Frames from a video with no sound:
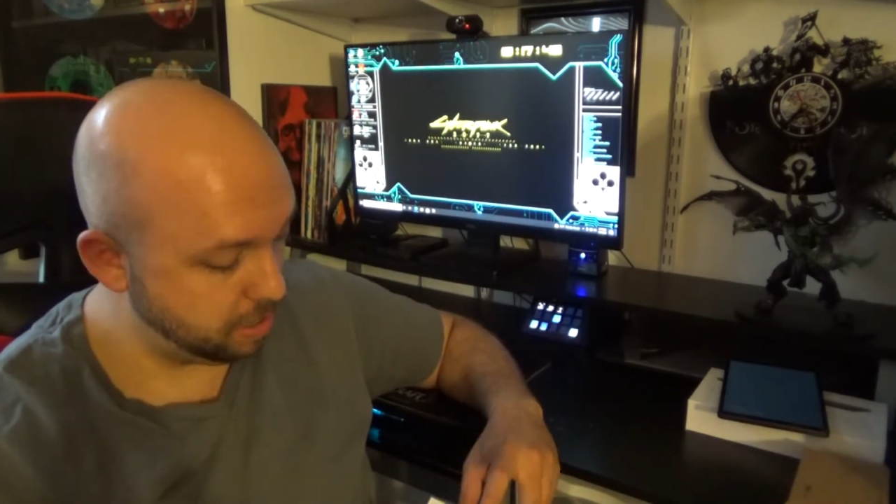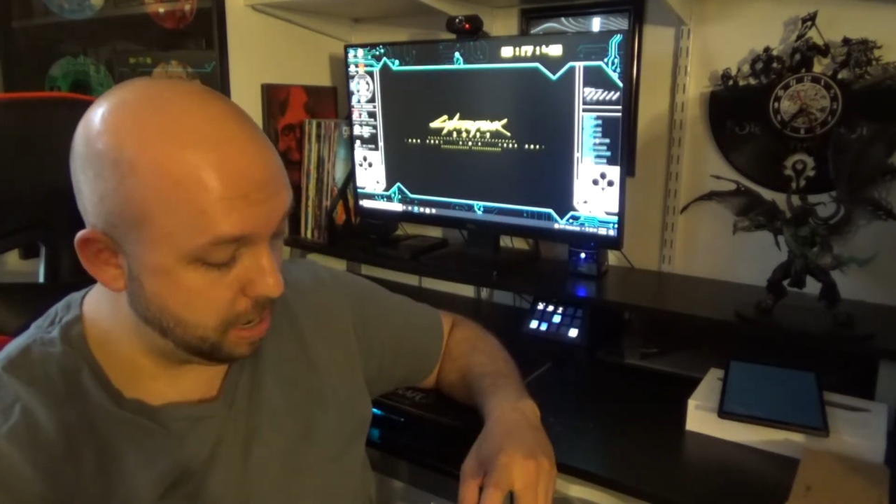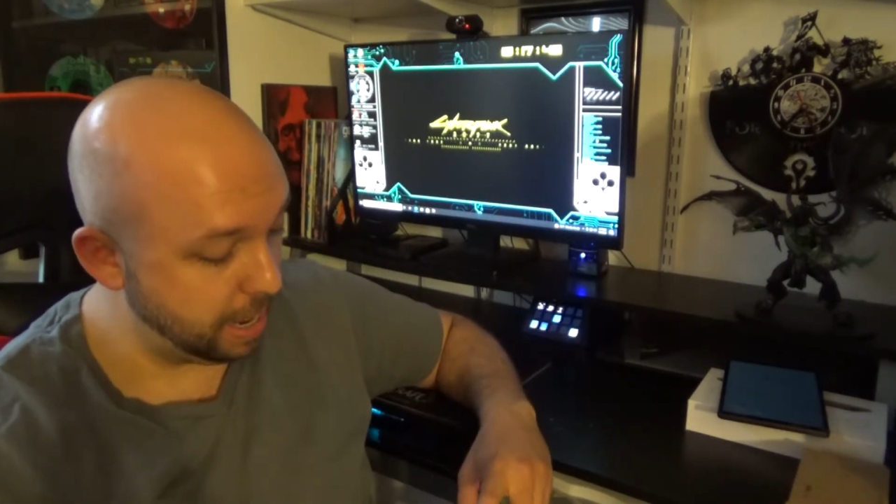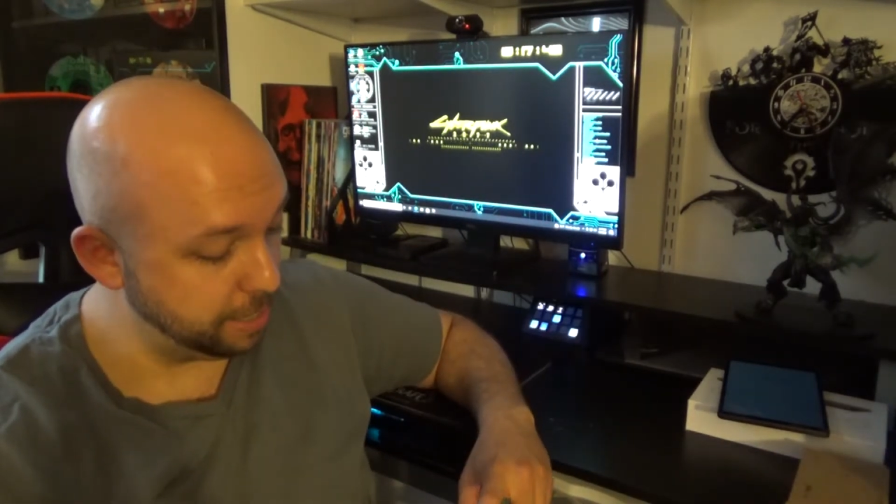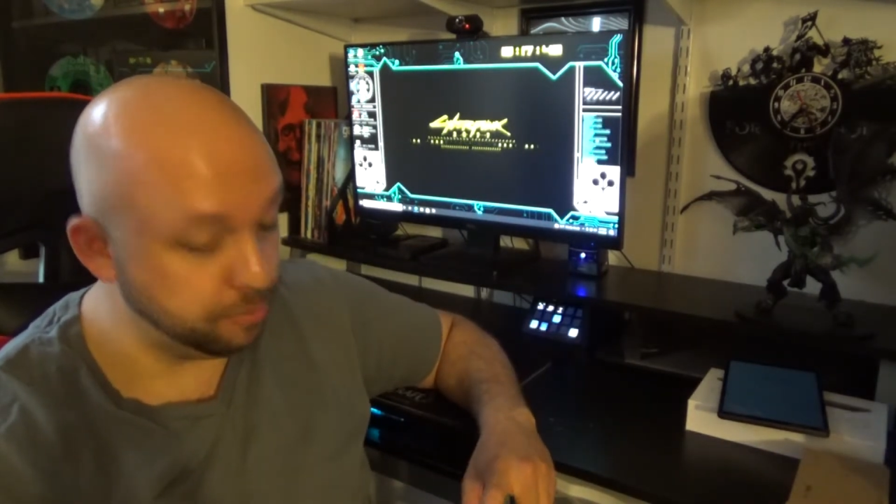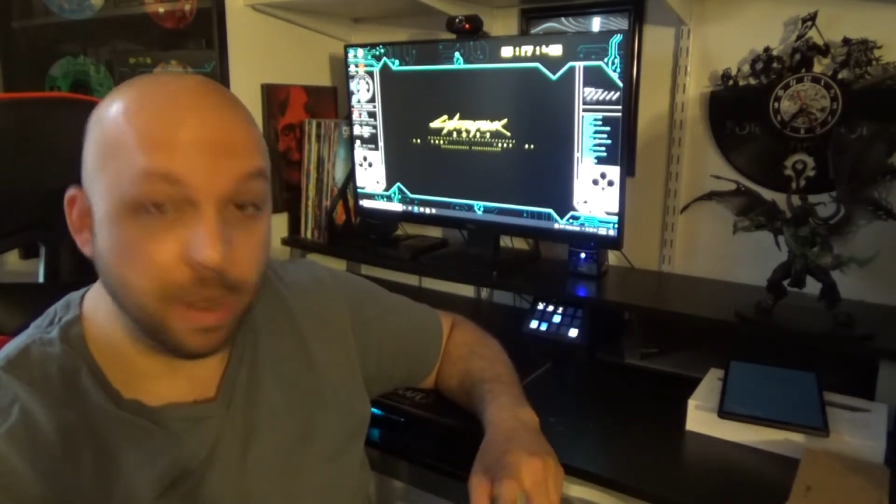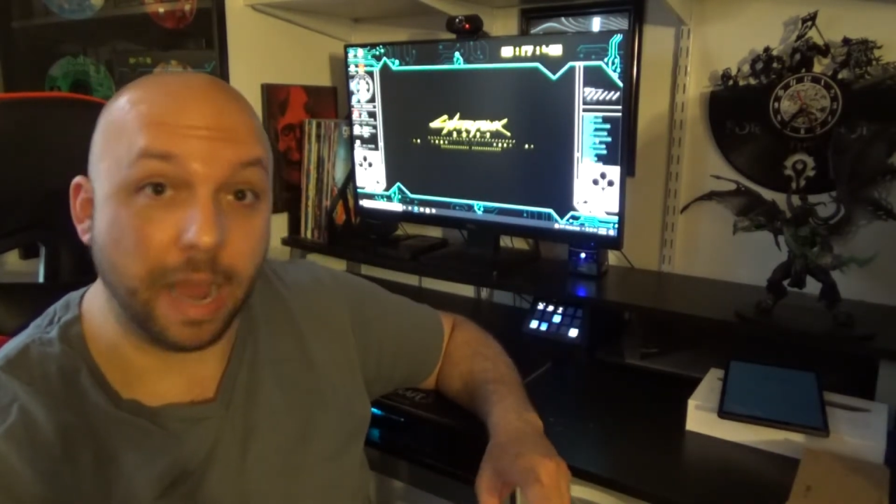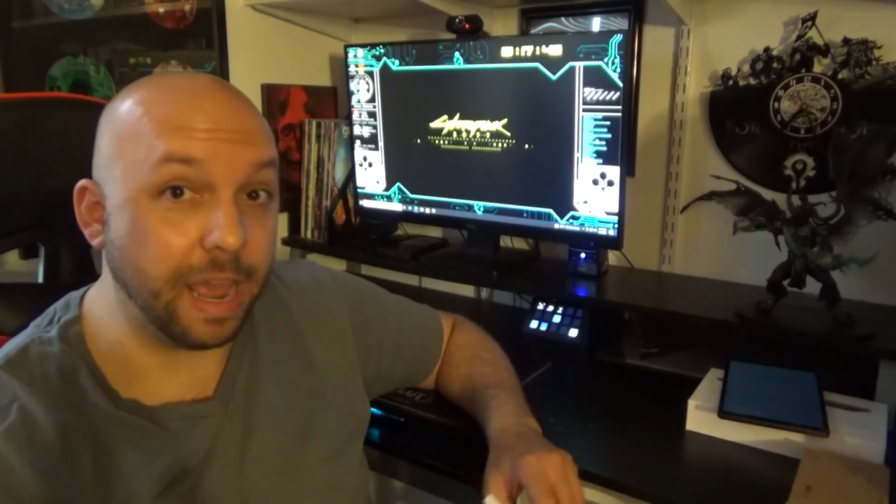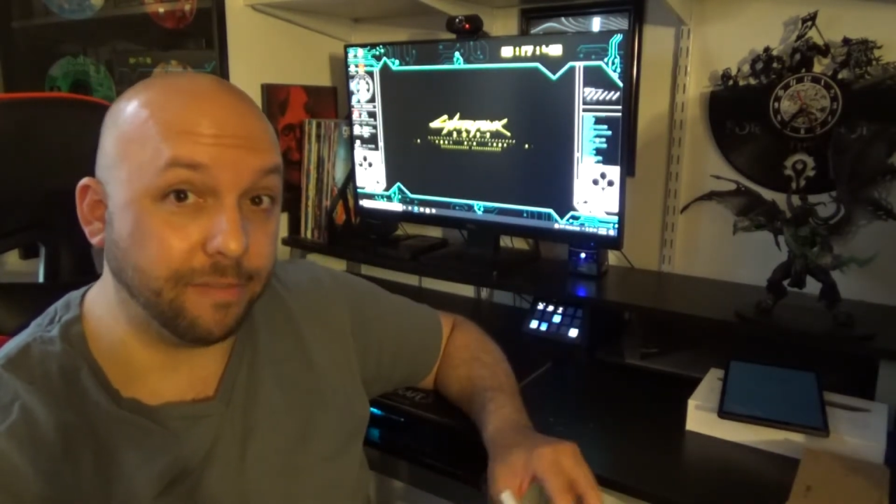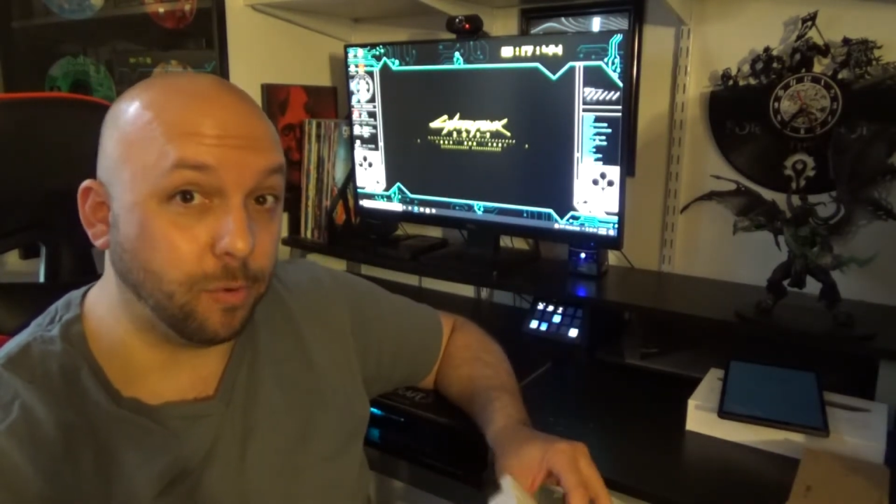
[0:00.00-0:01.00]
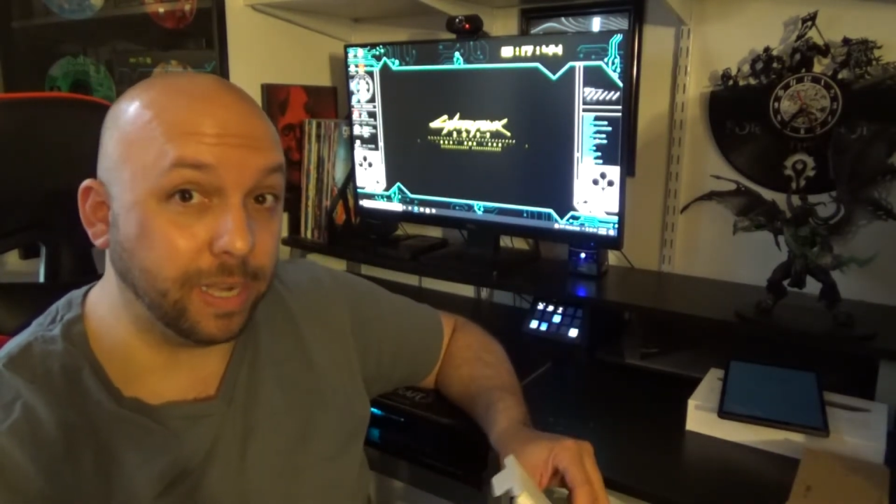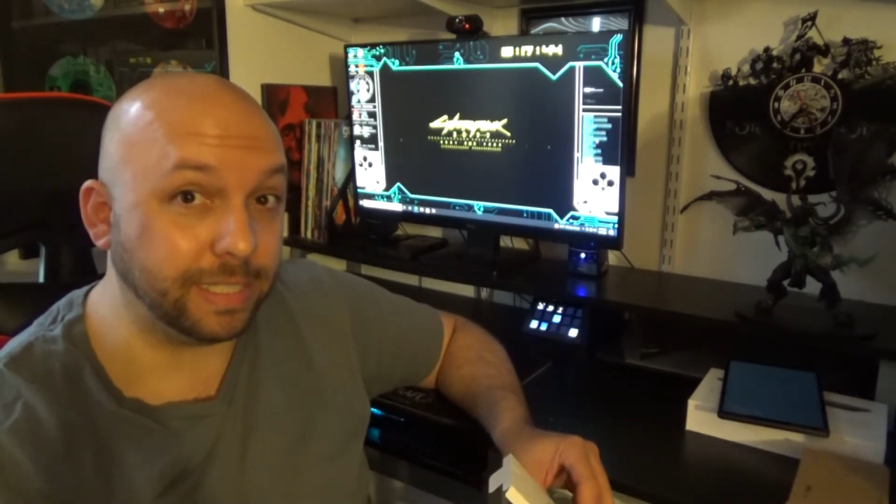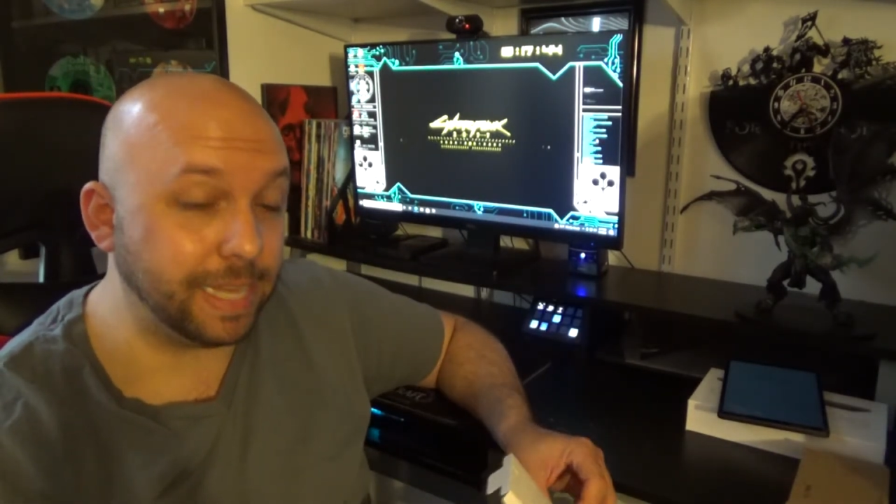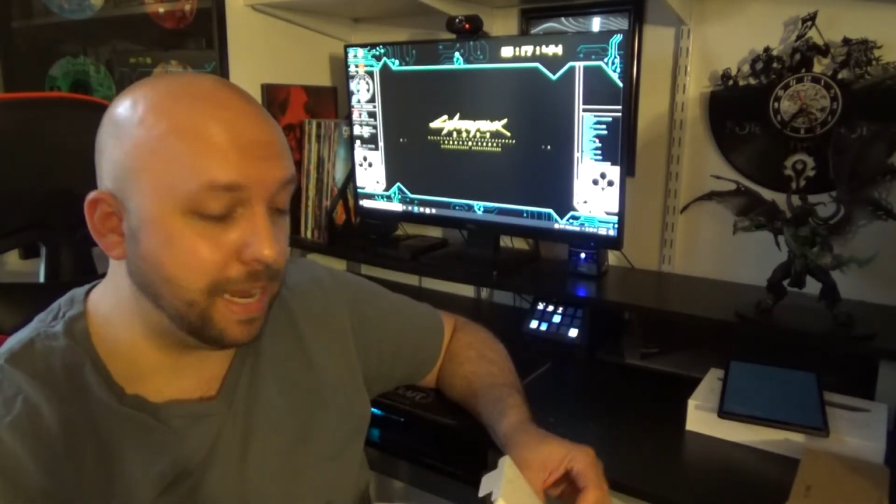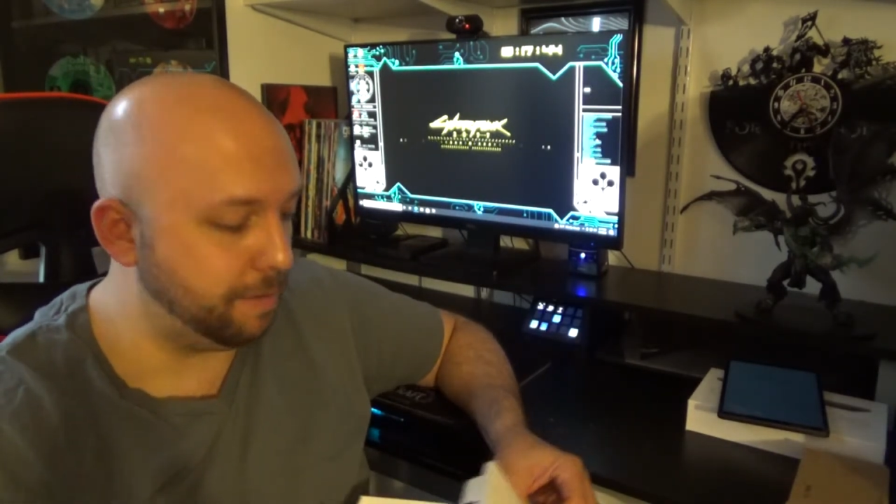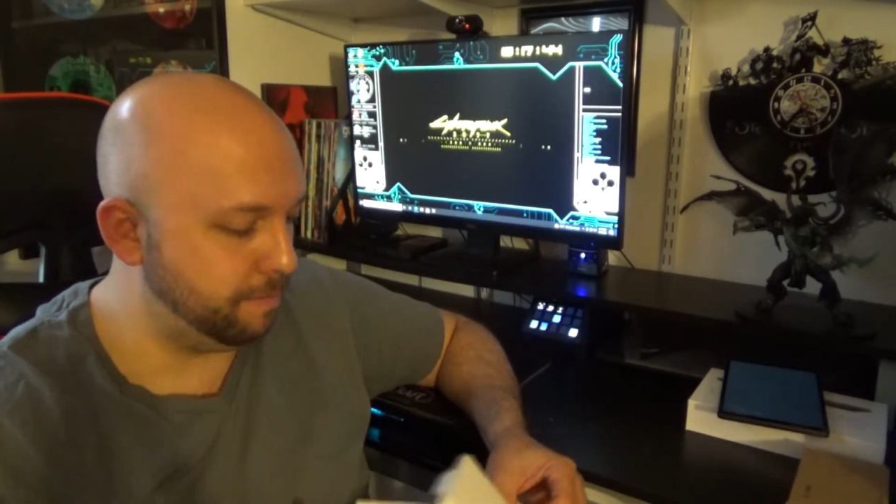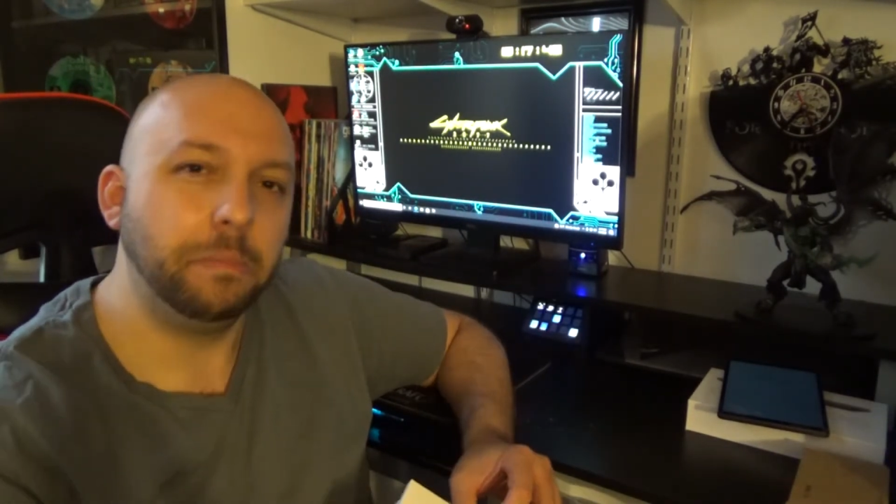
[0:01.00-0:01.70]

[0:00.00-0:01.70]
I do not have a white setup,